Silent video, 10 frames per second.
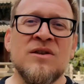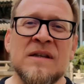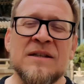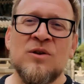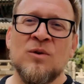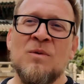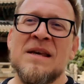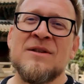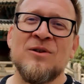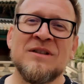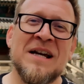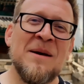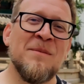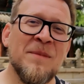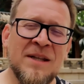just don't waste your
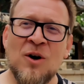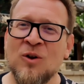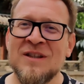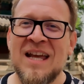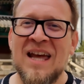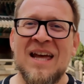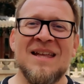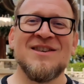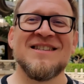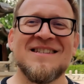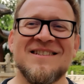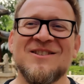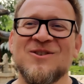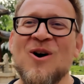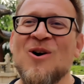time in Hongdae. Just
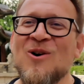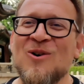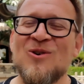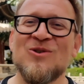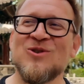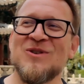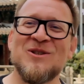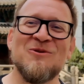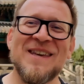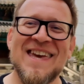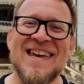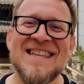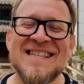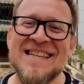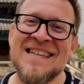go during the
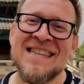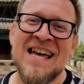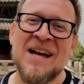weekends, and